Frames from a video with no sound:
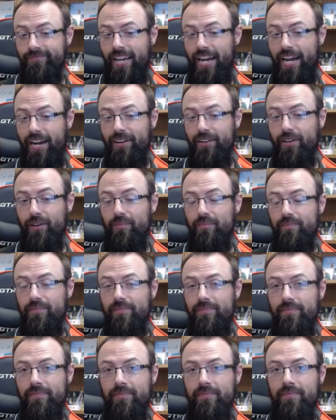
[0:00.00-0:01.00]
I don't know.
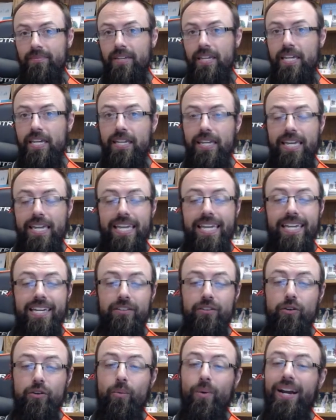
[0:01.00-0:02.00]
He, he can
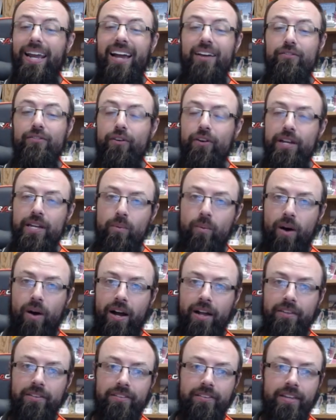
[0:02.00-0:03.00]
do whatever he
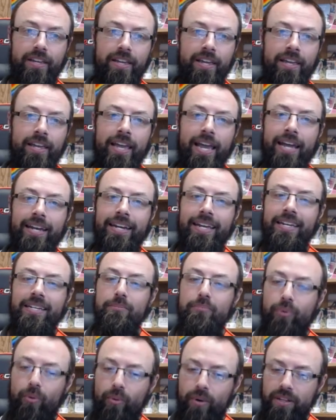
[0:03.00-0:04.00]
wants at any
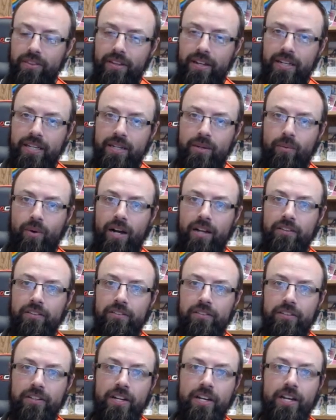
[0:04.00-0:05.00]
point that he
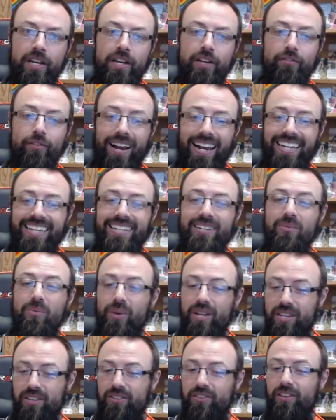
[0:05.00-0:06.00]
wants for any
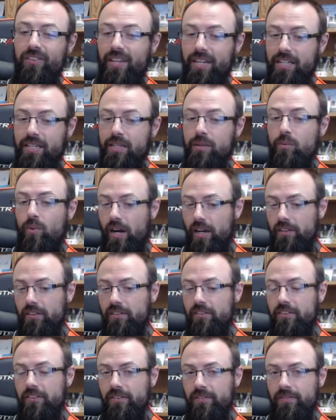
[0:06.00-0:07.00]
reason that he
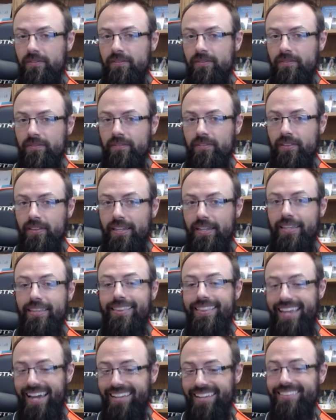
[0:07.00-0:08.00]
wants. Like
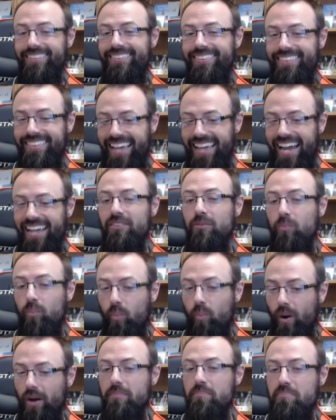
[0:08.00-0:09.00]
that's that's
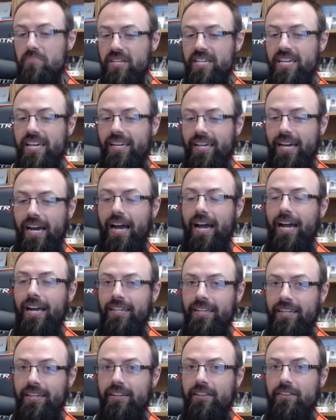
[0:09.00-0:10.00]
what being God
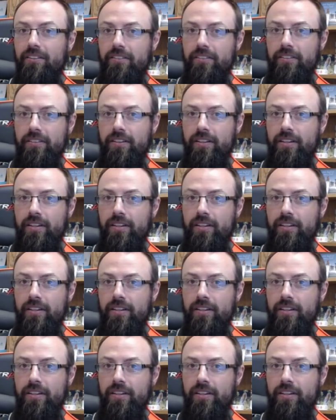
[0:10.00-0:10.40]
is.